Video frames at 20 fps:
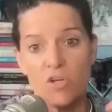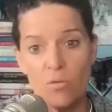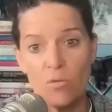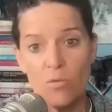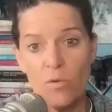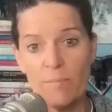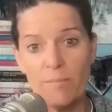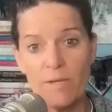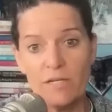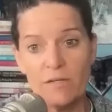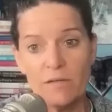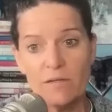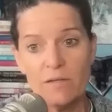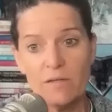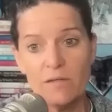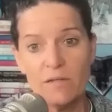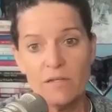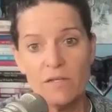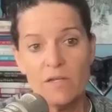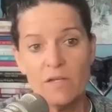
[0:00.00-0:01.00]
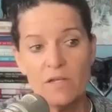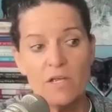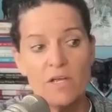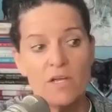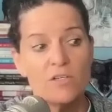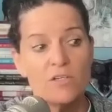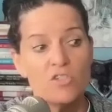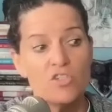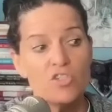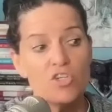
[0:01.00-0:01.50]
to women.
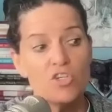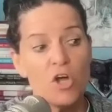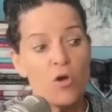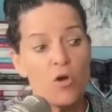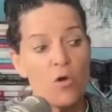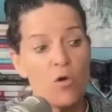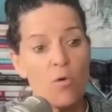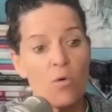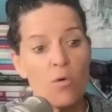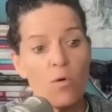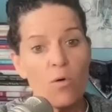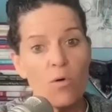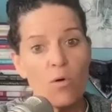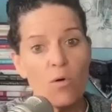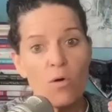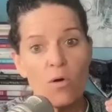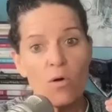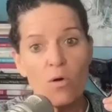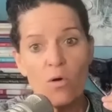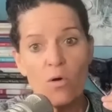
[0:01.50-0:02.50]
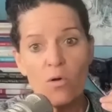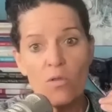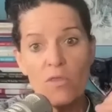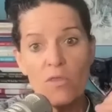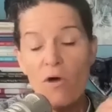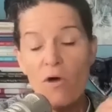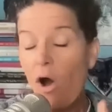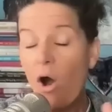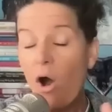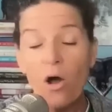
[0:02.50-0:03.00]
So
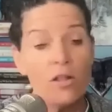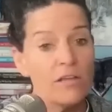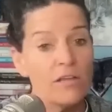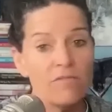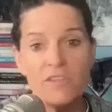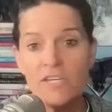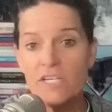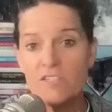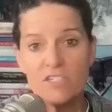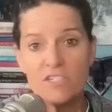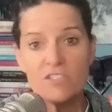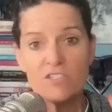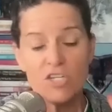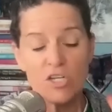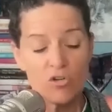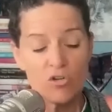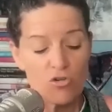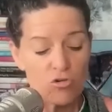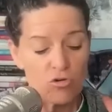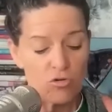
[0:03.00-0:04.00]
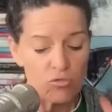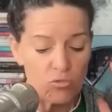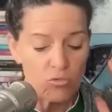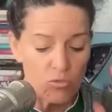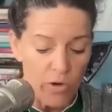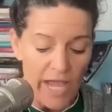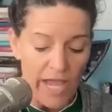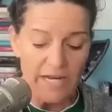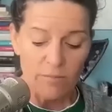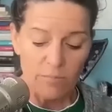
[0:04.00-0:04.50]
the, all of this is
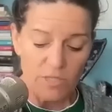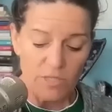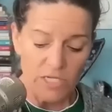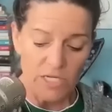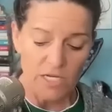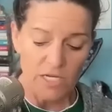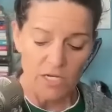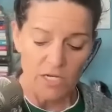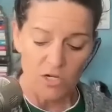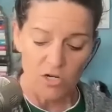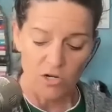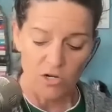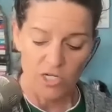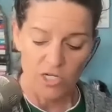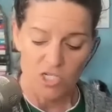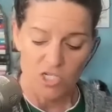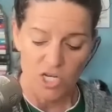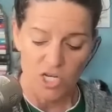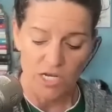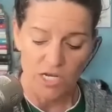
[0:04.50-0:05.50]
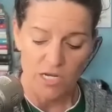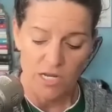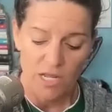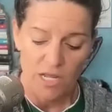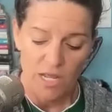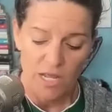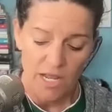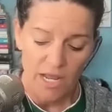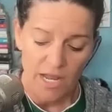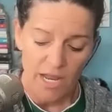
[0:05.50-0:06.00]
incredibly encouraging.
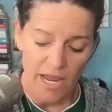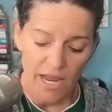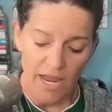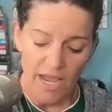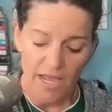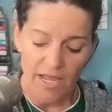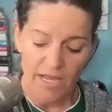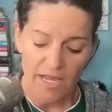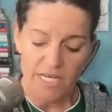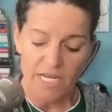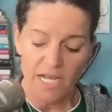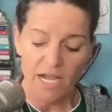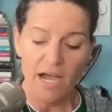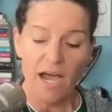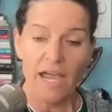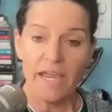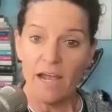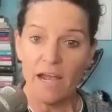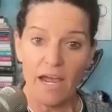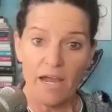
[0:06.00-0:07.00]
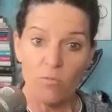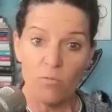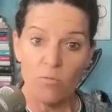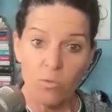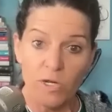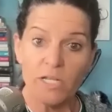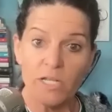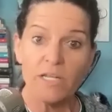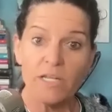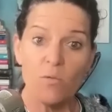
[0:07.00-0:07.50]
And I, I
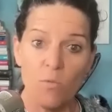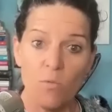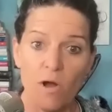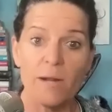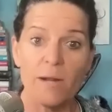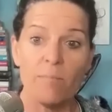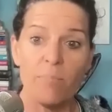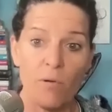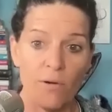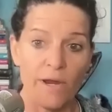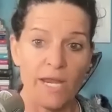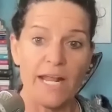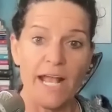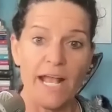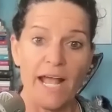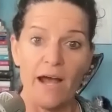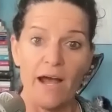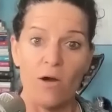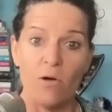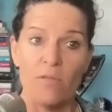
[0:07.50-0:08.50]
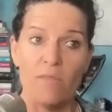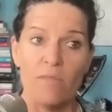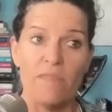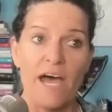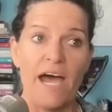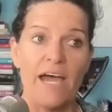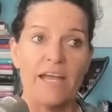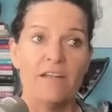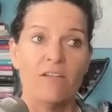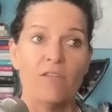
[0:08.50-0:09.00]
really want to point out
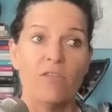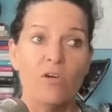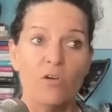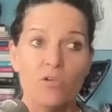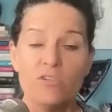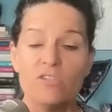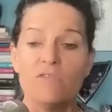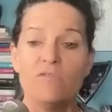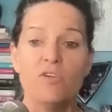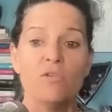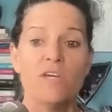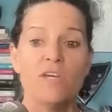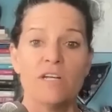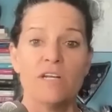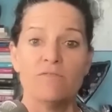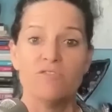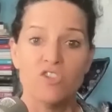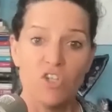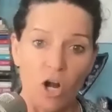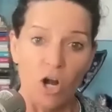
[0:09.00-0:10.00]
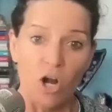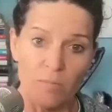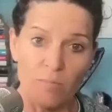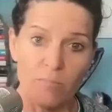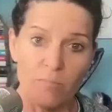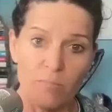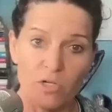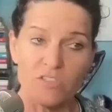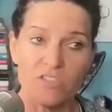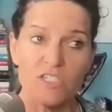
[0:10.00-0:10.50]
that those of you that have started
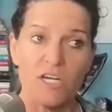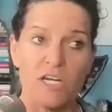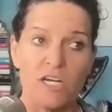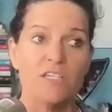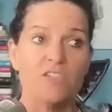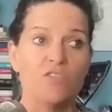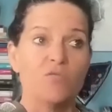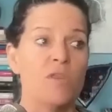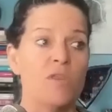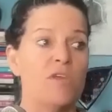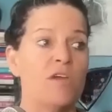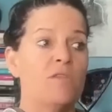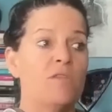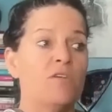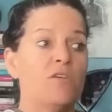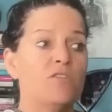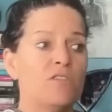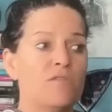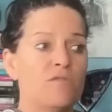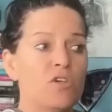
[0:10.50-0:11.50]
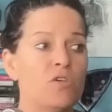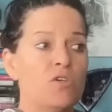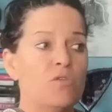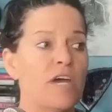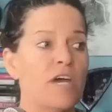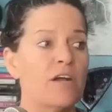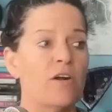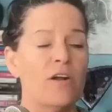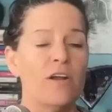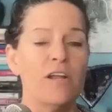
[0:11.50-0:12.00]
book studies with it, those of you
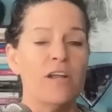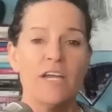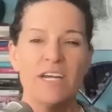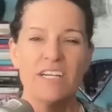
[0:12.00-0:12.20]
that are